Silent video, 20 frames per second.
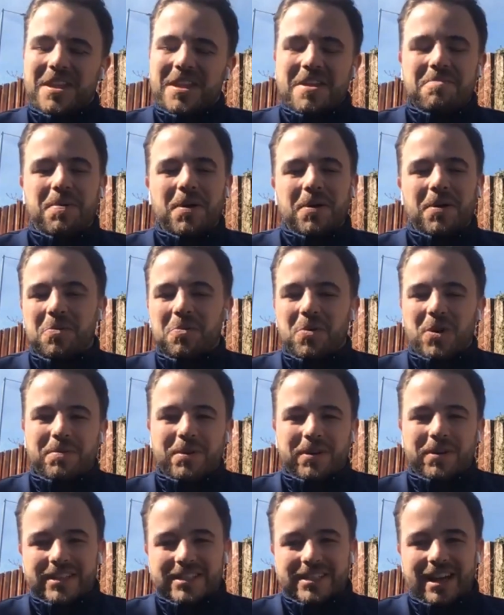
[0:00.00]
But what
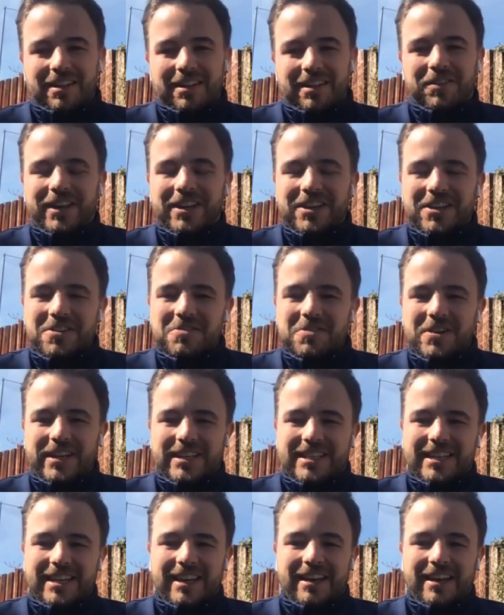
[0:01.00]
about yourself? Like, you
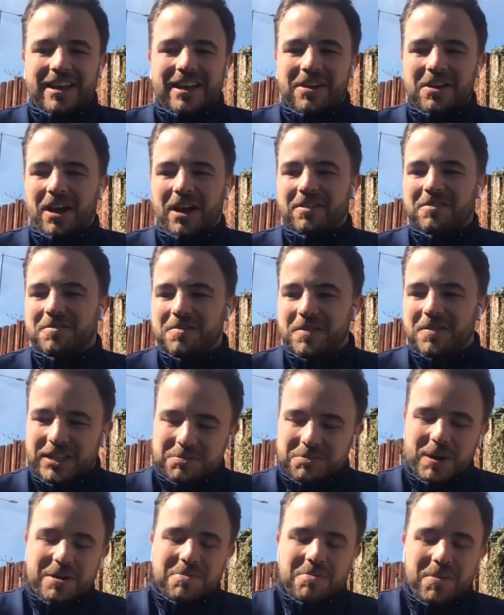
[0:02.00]
need to. I've
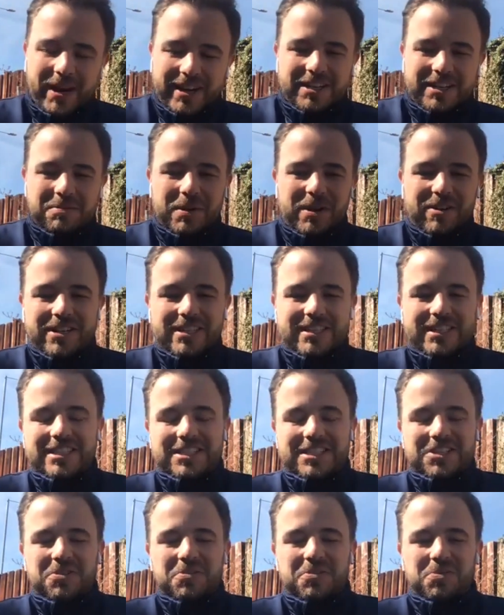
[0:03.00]
explained my experiences.
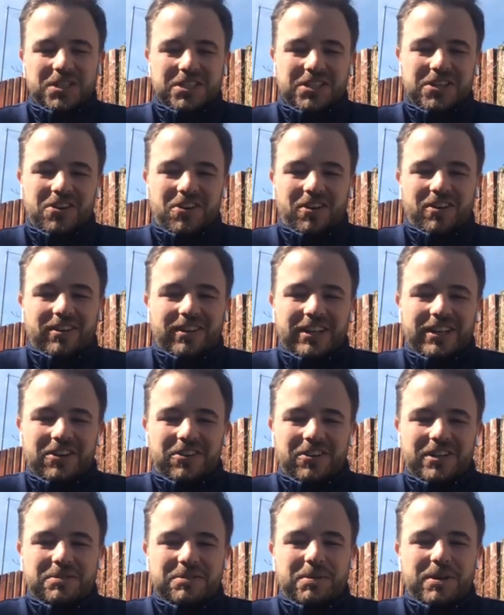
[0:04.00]
So, what's your
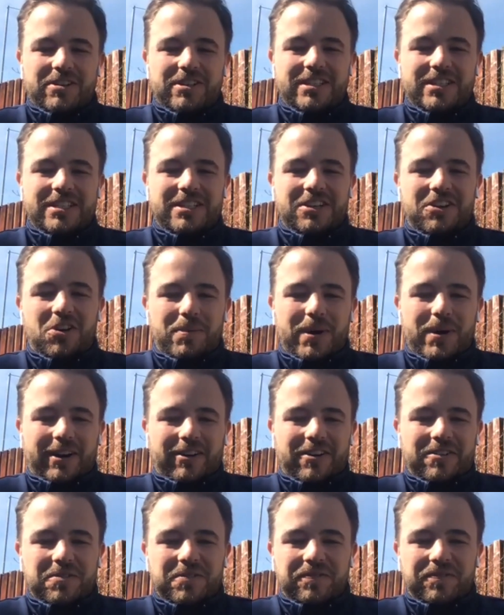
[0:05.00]
experiences and your
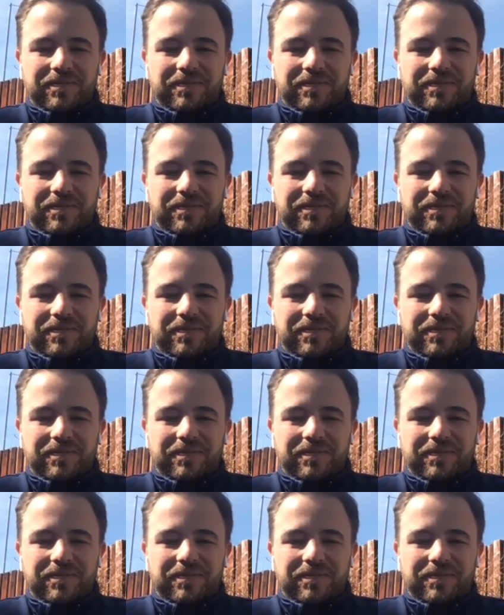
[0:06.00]
background?